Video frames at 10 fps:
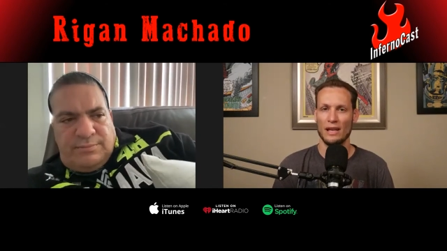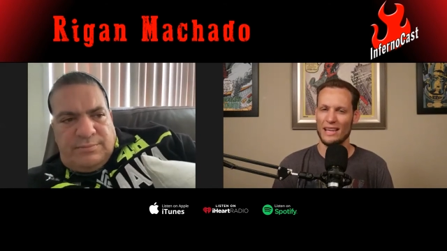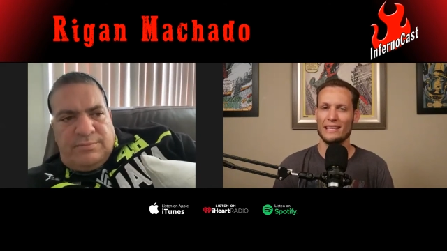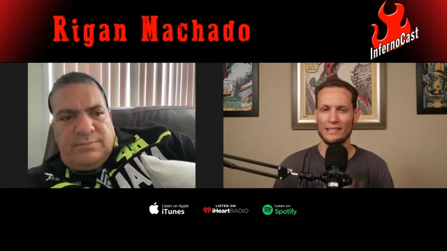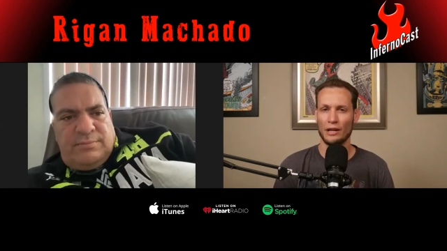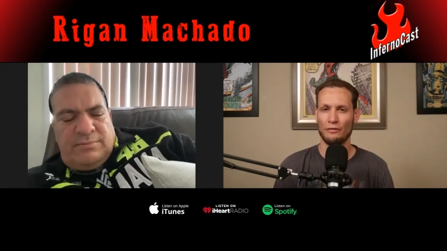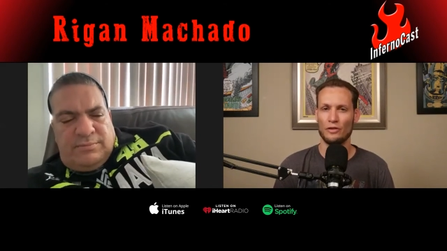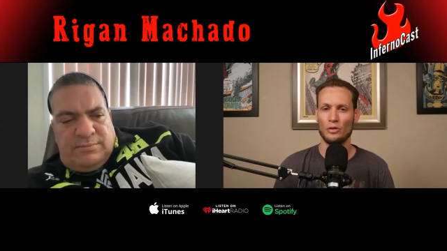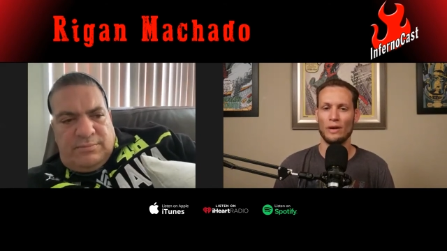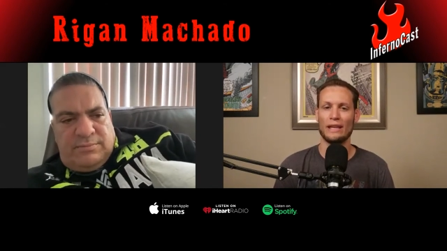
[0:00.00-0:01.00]
Speaker 1: He's done a
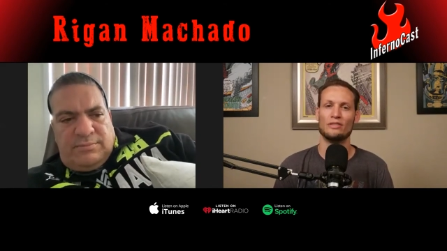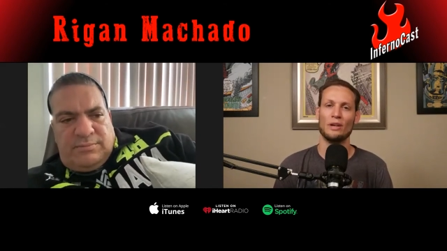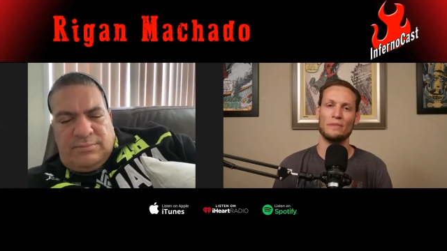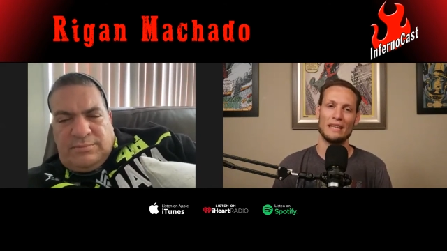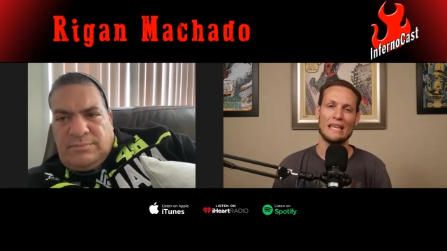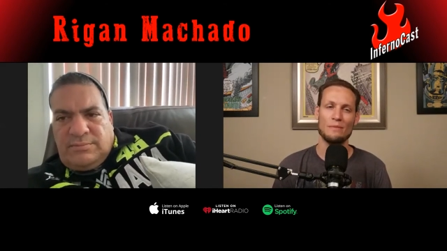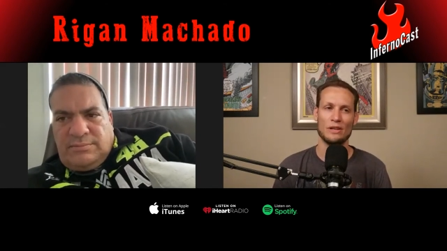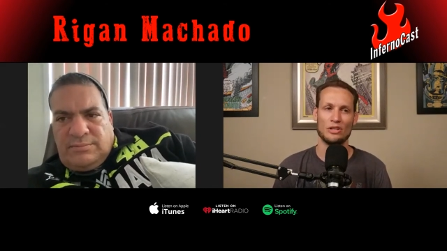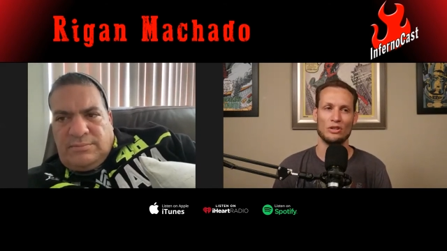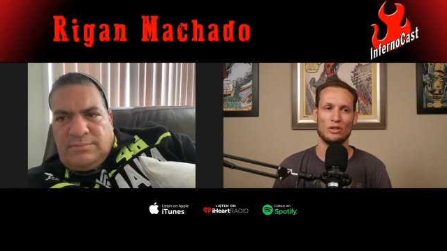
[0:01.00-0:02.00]
few, and something he
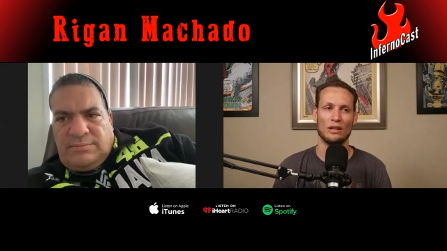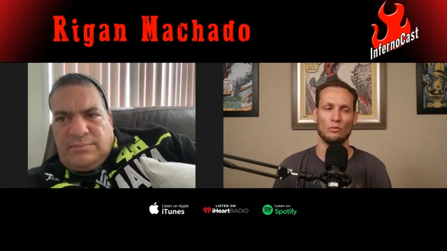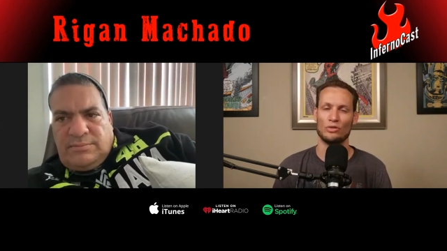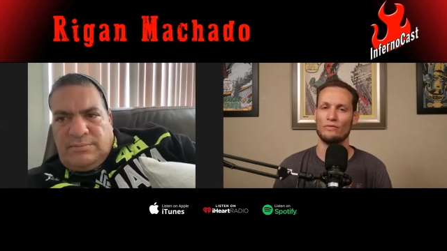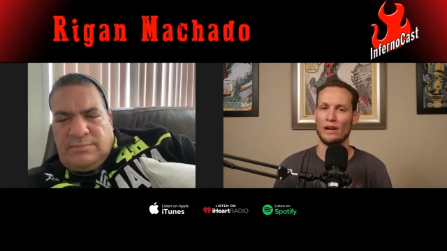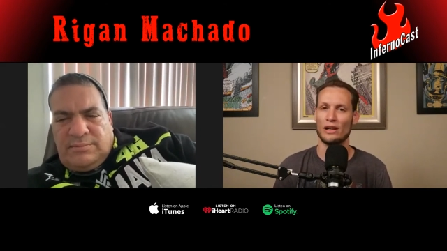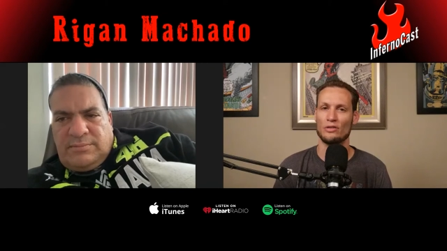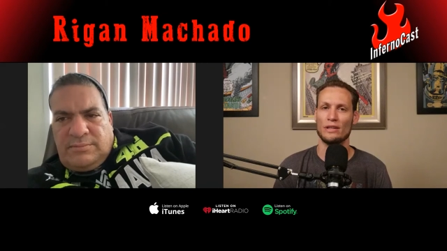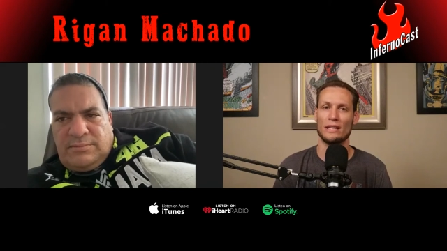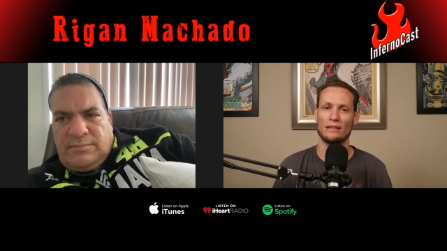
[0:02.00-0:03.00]
mentioned that was very
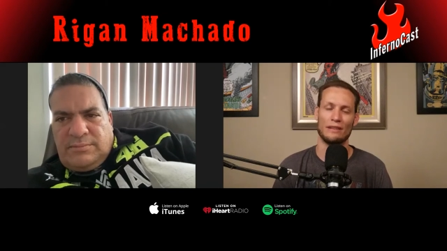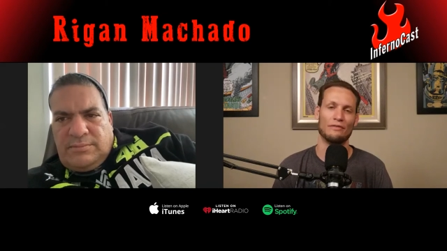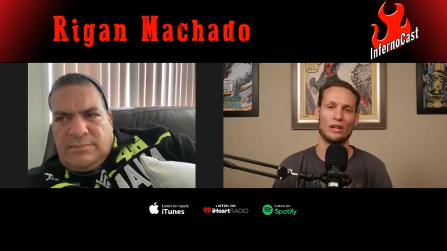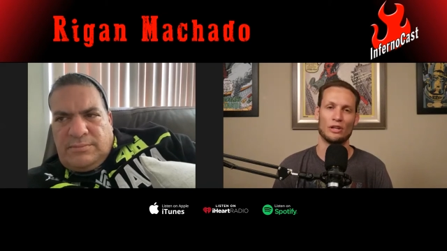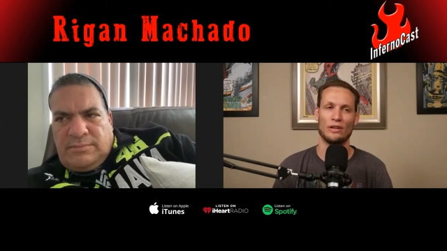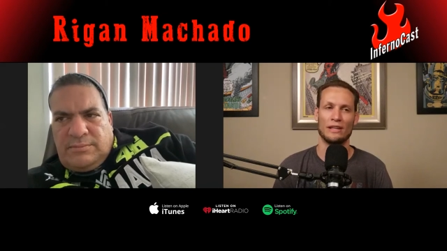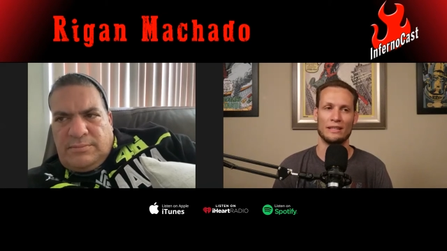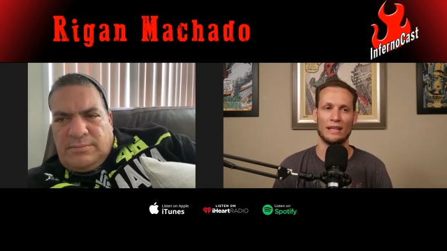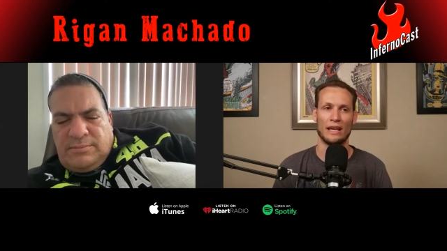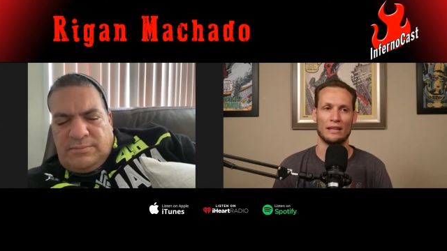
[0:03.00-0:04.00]
unique that I feel like you're
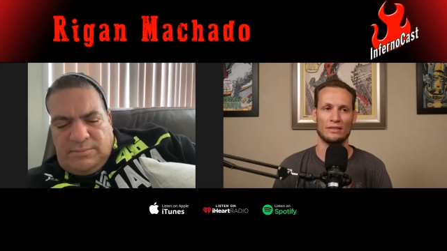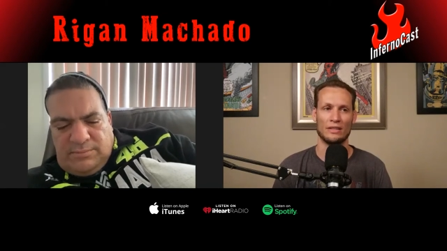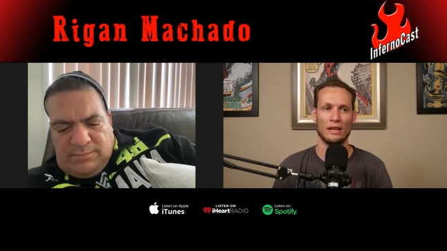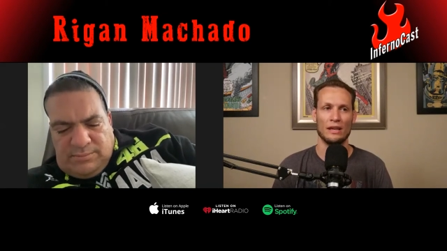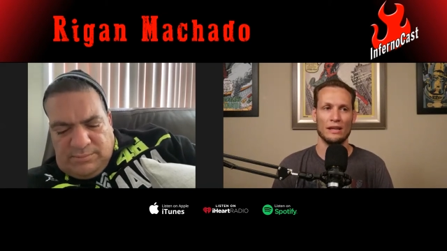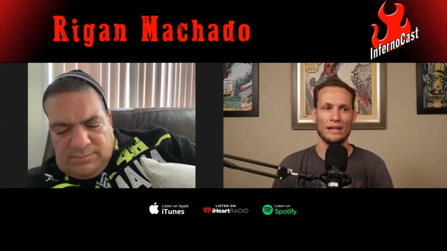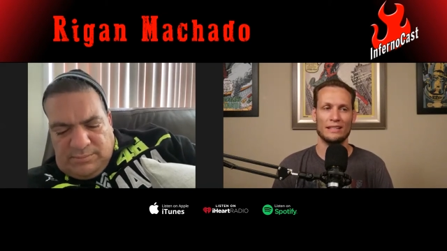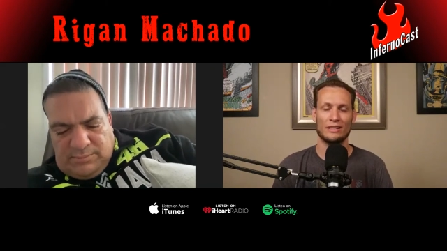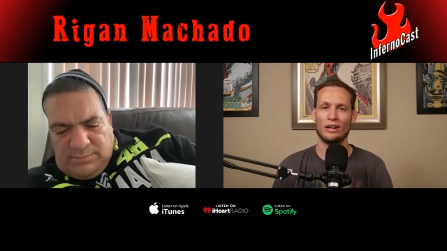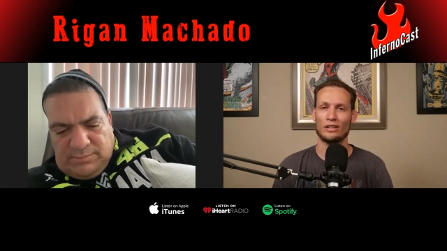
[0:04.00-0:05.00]
hinting at is he
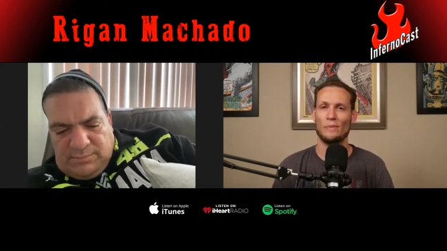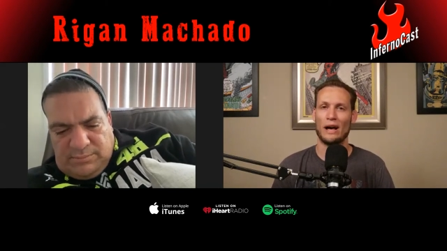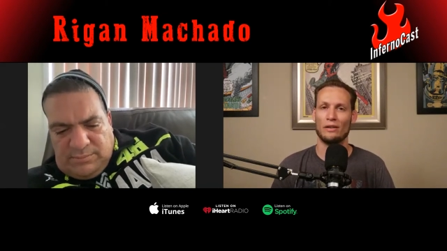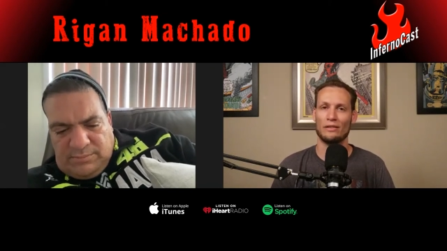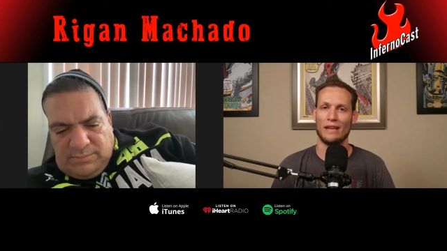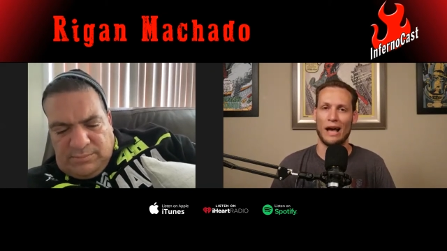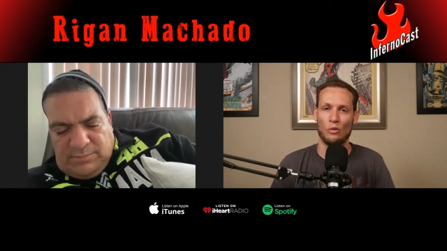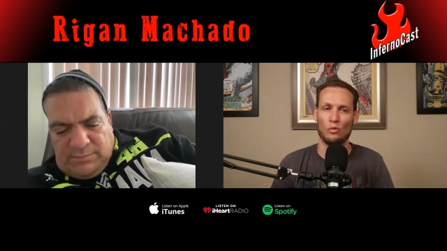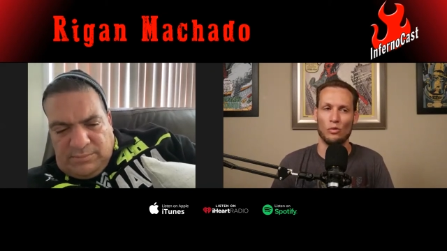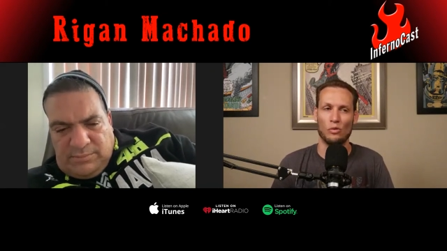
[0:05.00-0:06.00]
talked about
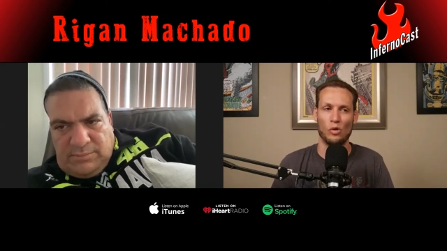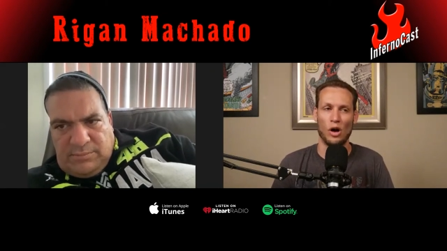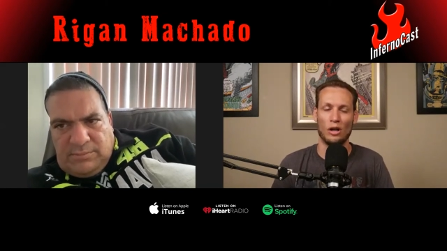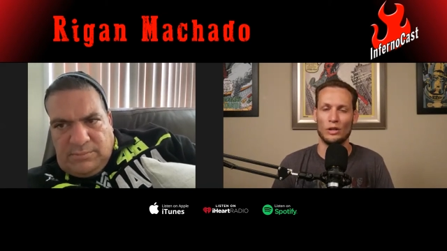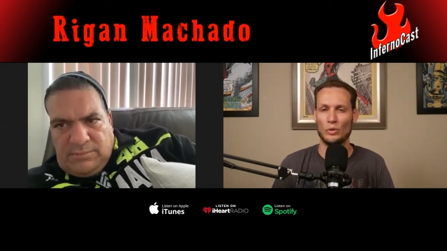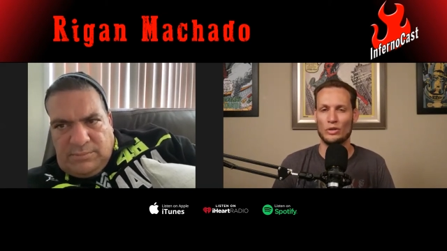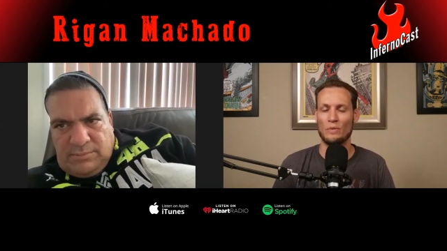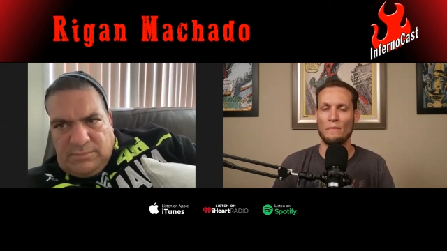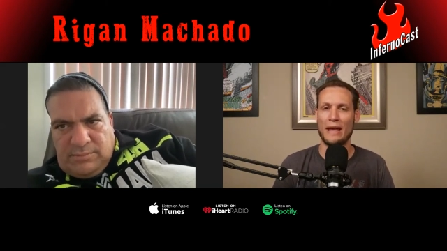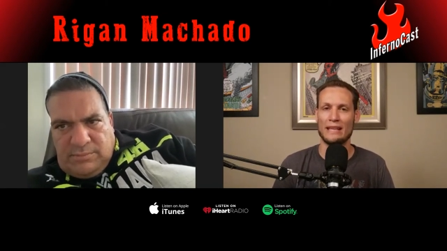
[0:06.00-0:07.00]
how Hollywood is
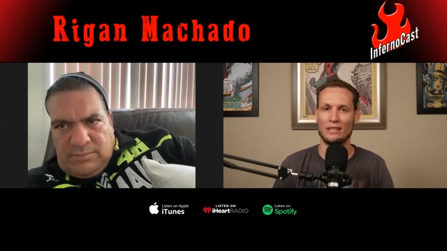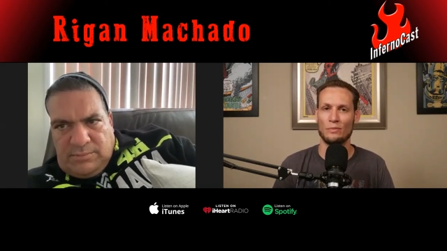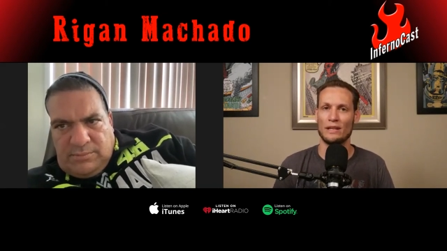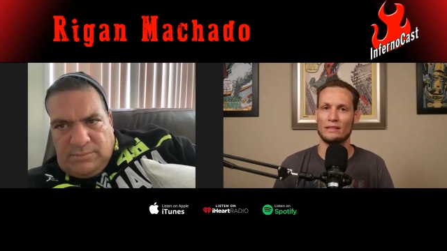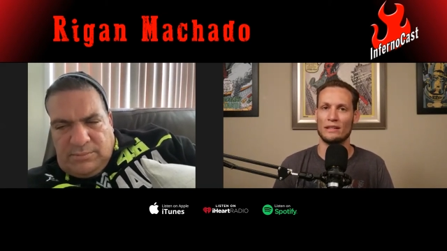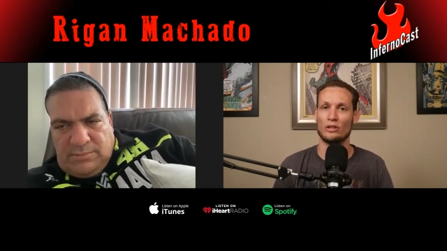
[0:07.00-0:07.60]
amazing because it